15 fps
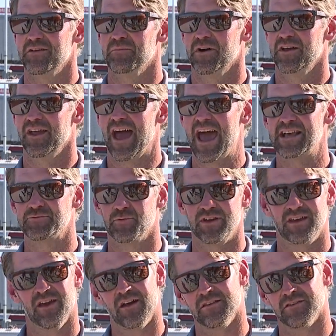But as we
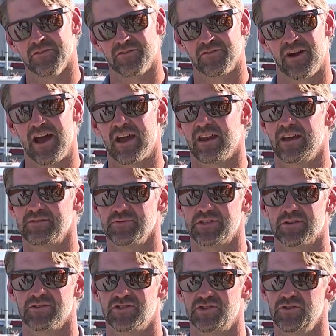got into the track and as we
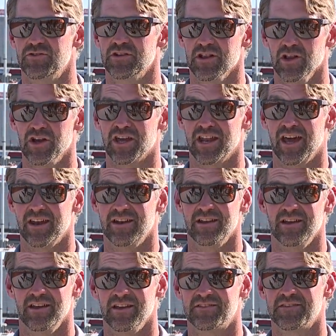started shooting and looking at it,
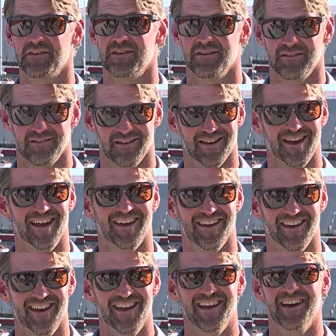it's a
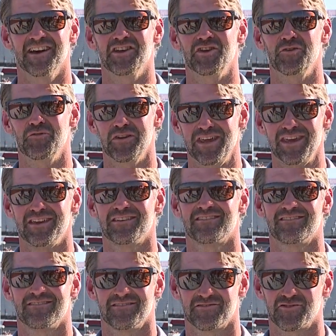unique
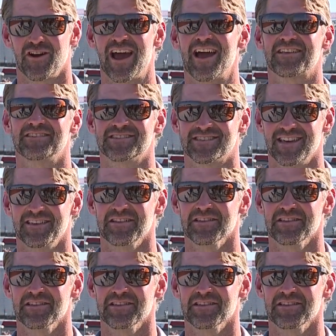track, to say the